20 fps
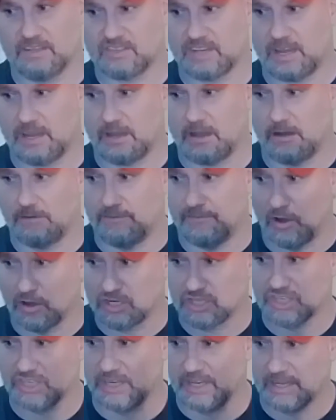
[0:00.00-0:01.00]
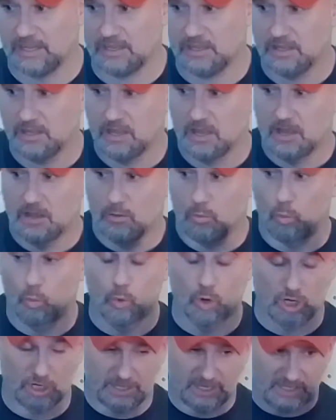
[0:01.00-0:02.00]
a functioning,
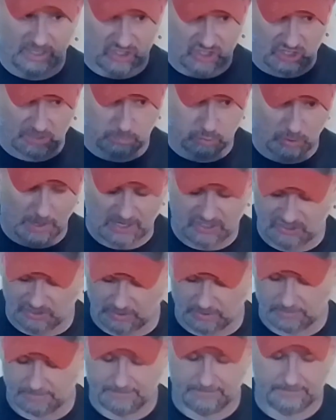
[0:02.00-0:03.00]
working suppressor.